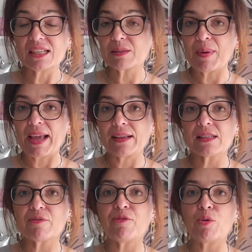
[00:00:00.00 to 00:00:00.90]
dust
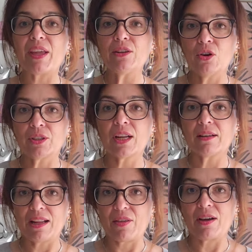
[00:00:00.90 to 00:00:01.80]
bags for their
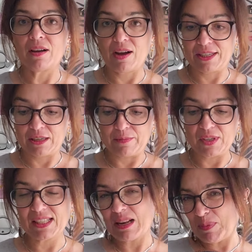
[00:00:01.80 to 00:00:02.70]
non-leather
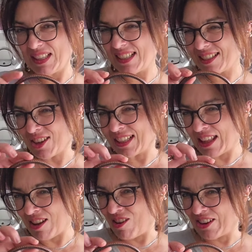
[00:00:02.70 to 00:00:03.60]
items. I said, but this has got
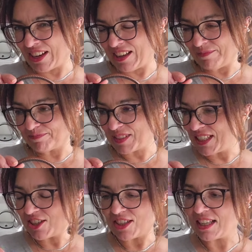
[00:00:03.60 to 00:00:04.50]
leather on it.
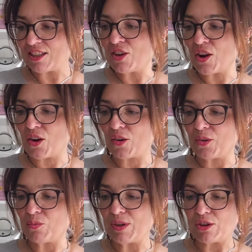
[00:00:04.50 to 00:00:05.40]
And she said,
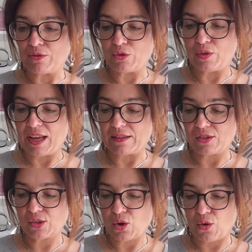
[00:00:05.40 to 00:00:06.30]
no, we don't do
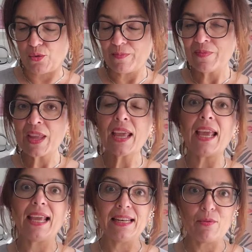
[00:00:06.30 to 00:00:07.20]
that. So
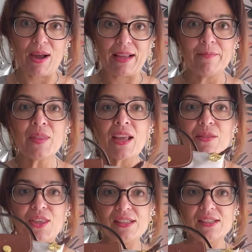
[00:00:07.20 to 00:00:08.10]
anyway,
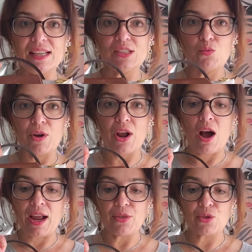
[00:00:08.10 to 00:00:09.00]
this is what
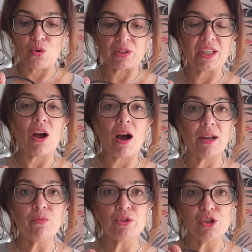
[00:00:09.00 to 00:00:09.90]
I thought that
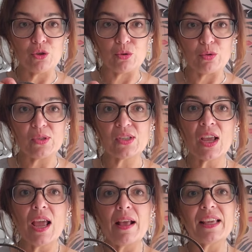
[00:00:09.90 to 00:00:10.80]
I would
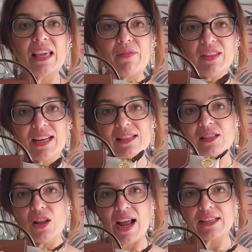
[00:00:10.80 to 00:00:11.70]
use, given that
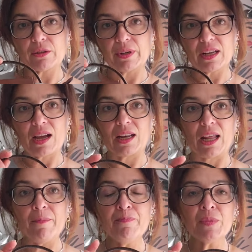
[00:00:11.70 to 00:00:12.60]
it's lighter in
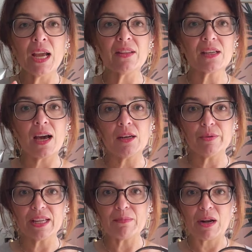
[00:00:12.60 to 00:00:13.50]
color. And the
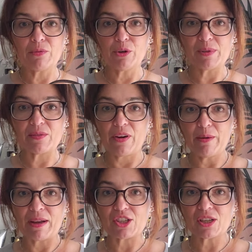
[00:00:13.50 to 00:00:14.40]
coloring in my room is
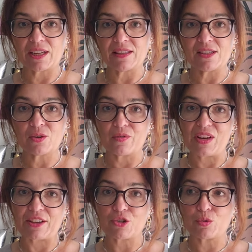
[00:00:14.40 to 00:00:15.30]
very much like this sort of
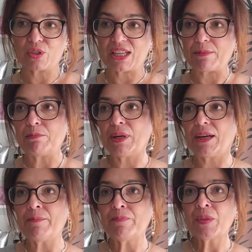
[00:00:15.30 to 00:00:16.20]
natural
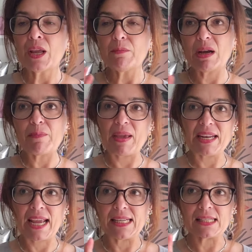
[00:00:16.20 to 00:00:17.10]
timber. My
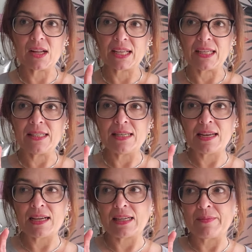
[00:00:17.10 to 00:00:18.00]
bed head is like
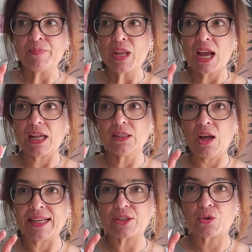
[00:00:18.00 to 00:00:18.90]
a
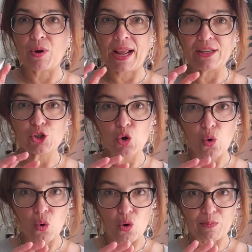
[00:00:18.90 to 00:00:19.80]
light gray
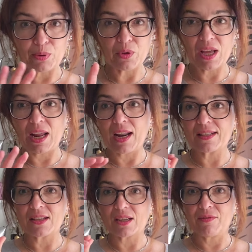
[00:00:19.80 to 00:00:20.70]
taupe
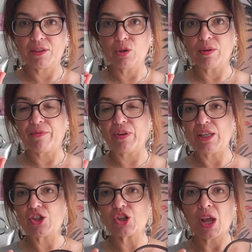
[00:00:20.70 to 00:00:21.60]
color. It's like a velour
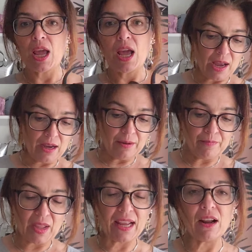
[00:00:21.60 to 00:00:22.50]
finish.
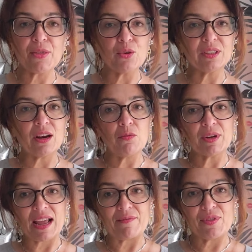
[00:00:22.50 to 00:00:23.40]
And I thought that I
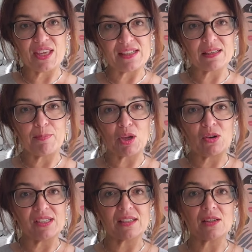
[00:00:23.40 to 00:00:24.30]
would have this,
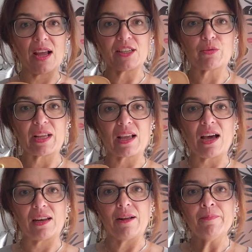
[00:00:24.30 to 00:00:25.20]
because it's lighter in
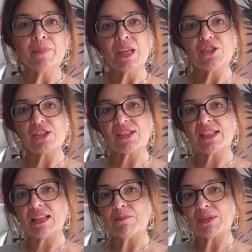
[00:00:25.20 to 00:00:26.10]
color, just
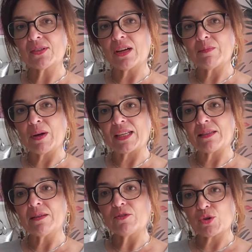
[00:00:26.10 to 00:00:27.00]
sitting beside
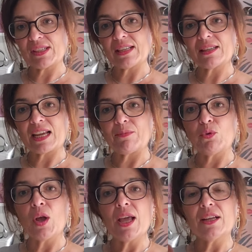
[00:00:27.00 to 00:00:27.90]
my dressing
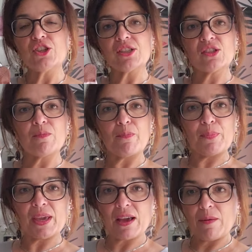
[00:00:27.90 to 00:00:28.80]
table, just to
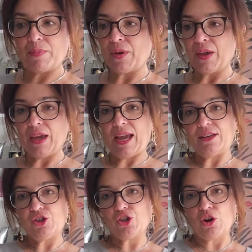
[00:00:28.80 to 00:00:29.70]
pick up
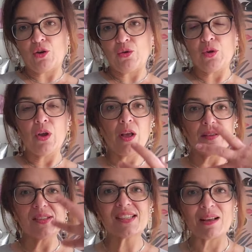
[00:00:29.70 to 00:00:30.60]
and show
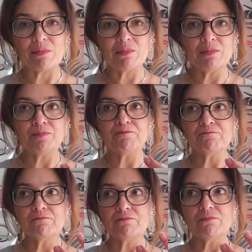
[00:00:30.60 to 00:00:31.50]
some
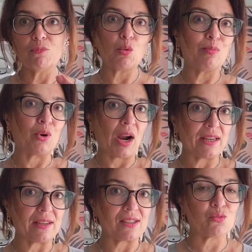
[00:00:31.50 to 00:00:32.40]
more
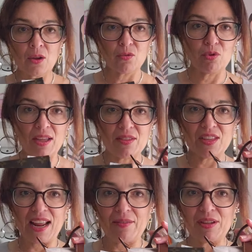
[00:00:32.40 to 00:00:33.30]
brightness, rather
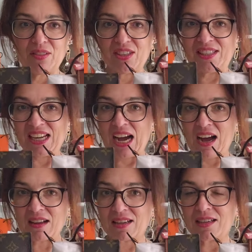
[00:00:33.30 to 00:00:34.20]
than having the
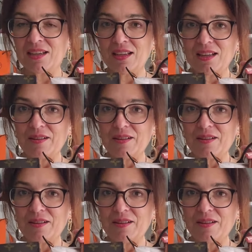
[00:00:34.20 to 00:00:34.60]
dark